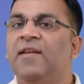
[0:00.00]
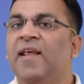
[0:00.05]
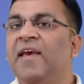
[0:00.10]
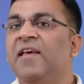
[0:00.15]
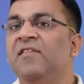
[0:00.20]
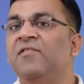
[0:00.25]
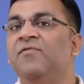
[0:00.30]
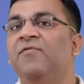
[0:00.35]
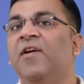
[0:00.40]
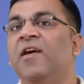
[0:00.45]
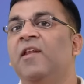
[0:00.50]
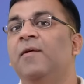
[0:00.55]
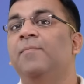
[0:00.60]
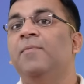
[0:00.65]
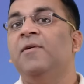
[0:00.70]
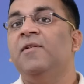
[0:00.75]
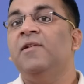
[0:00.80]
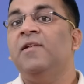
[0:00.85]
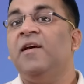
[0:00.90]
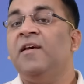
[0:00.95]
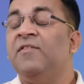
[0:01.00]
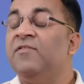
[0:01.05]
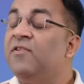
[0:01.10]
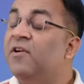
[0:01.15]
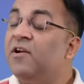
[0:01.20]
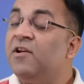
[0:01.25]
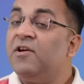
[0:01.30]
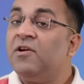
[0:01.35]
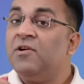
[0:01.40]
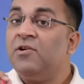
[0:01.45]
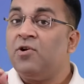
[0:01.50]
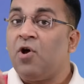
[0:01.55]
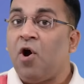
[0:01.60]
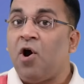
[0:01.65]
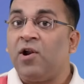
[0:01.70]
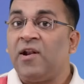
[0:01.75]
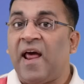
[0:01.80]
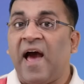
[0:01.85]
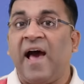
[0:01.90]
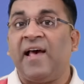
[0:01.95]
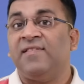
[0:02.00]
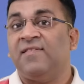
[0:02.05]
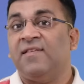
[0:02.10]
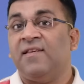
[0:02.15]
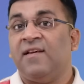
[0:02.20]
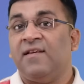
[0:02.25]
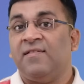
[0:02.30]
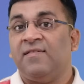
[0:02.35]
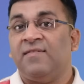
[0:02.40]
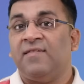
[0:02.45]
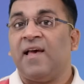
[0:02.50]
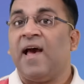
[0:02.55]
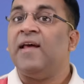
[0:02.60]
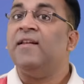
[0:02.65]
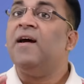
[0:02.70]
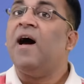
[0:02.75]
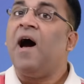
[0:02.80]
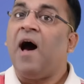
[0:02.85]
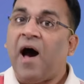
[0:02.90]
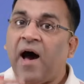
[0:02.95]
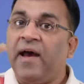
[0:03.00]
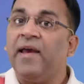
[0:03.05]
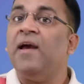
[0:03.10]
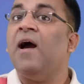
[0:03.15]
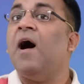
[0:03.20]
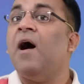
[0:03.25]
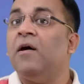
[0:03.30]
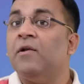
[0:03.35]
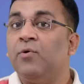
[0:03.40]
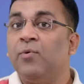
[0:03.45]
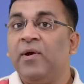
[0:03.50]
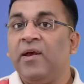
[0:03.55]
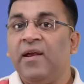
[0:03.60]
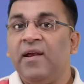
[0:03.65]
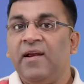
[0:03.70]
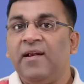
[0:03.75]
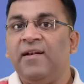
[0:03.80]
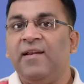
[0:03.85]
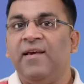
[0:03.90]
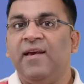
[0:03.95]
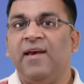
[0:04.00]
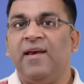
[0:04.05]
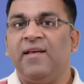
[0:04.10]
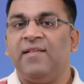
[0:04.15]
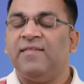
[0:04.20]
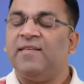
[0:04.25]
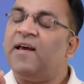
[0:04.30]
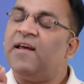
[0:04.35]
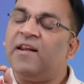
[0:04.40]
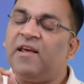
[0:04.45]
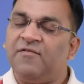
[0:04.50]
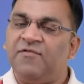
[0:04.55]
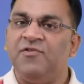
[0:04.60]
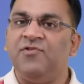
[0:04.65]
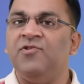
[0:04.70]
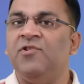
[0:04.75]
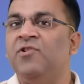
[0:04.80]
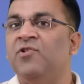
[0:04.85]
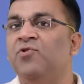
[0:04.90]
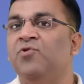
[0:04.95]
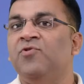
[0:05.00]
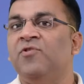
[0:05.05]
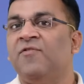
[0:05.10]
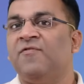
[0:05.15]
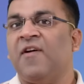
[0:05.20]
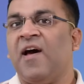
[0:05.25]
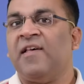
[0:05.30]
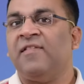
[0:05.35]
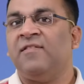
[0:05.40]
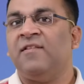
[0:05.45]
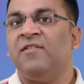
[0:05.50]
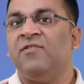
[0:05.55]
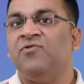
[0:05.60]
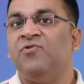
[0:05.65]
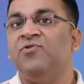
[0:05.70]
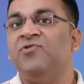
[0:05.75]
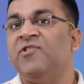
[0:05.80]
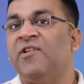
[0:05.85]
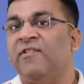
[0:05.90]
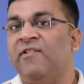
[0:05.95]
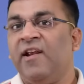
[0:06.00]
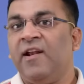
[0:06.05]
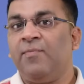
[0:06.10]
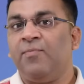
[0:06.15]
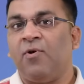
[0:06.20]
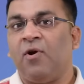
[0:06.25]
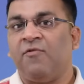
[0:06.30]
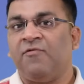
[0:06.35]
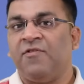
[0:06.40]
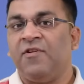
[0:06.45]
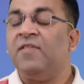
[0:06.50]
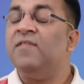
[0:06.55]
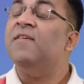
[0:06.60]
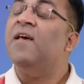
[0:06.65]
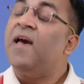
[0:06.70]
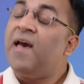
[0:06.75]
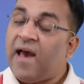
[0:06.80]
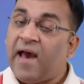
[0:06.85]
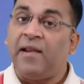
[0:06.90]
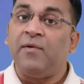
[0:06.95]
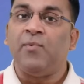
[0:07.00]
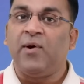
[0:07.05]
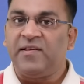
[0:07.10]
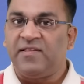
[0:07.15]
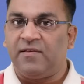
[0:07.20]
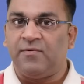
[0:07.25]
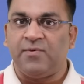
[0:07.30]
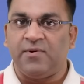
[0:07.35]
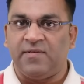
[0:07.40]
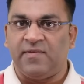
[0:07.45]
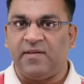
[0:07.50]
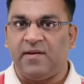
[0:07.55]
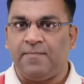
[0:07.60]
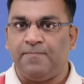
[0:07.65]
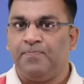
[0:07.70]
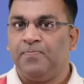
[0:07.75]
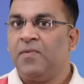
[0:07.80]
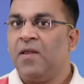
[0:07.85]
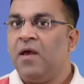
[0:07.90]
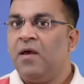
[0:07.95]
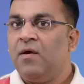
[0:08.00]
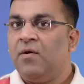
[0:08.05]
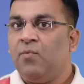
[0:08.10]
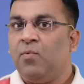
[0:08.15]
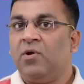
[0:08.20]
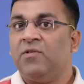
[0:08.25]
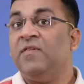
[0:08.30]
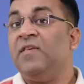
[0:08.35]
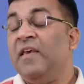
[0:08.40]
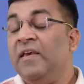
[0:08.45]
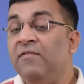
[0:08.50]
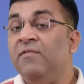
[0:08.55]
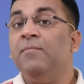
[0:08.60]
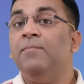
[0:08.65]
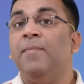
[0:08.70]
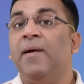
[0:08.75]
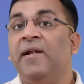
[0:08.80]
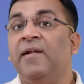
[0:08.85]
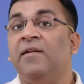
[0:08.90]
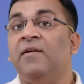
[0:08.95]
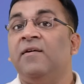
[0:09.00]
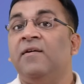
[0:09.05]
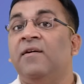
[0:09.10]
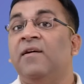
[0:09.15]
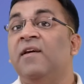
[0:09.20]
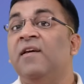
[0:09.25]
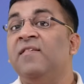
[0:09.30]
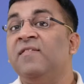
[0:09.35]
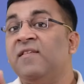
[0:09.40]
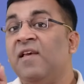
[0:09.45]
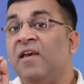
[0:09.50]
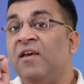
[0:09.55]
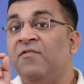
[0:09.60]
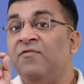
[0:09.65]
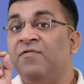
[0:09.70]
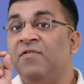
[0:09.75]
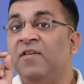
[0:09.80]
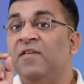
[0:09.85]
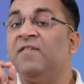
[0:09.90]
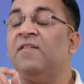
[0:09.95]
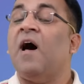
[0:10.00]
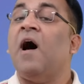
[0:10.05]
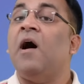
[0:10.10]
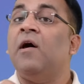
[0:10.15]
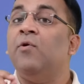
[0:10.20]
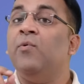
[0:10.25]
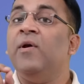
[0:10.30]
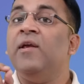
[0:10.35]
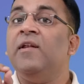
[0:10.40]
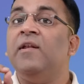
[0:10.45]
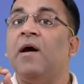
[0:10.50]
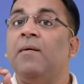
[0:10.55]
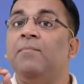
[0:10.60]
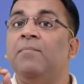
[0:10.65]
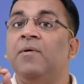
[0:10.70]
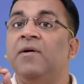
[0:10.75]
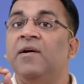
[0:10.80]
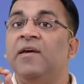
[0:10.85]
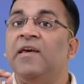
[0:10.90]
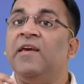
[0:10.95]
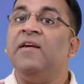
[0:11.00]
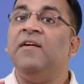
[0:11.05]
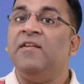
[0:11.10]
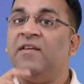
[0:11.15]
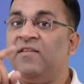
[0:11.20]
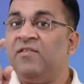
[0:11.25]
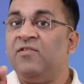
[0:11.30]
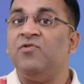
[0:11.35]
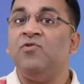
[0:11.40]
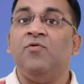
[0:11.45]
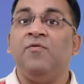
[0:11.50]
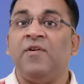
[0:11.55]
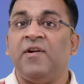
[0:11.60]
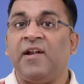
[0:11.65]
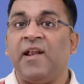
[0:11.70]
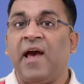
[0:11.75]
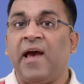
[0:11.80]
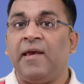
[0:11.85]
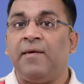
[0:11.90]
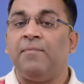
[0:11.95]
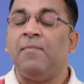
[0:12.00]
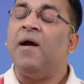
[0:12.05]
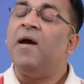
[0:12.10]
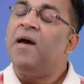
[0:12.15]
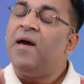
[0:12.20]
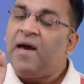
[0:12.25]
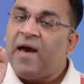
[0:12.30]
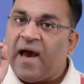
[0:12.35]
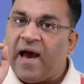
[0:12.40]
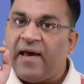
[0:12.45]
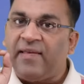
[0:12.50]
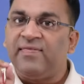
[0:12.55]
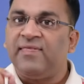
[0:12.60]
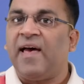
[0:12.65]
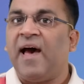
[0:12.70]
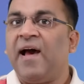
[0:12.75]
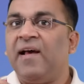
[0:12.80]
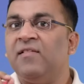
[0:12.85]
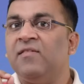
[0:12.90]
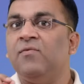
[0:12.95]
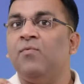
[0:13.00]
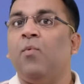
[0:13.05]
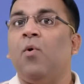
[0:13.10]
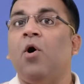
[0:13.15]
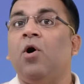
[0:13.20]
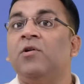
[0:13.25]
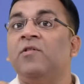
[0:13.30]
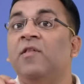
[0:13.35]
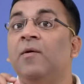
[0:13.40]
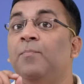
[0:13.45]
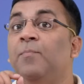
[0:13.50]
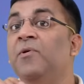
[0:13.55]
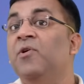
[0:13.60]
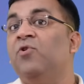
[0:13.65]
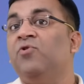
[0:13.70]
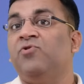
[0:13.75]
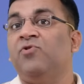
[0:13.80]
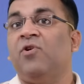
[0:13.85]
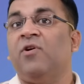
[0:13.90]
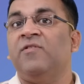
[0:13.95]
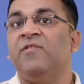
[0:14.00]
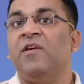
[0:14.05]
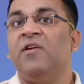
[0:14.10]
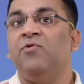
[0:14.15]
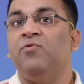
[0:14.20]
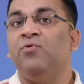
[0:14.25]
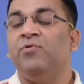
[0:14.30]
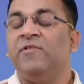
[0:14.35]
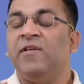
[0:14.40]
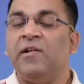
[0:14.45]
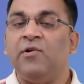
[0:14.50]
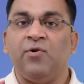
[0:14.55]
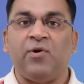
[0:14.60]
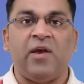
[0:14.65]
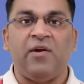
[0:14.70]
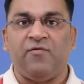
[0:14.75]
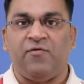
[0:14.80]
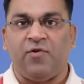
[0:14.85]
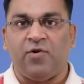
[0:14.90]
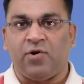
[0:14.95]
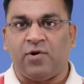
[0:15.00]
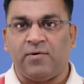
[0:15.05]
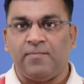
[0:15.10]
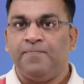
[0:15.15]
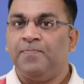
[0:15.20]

next variable is return on assets, and a high ROA indicates an efficient use of assets to generate profits and vice versa. What's even better is if this ROA number increases over time, and that's what the Piotroski rules are looking for.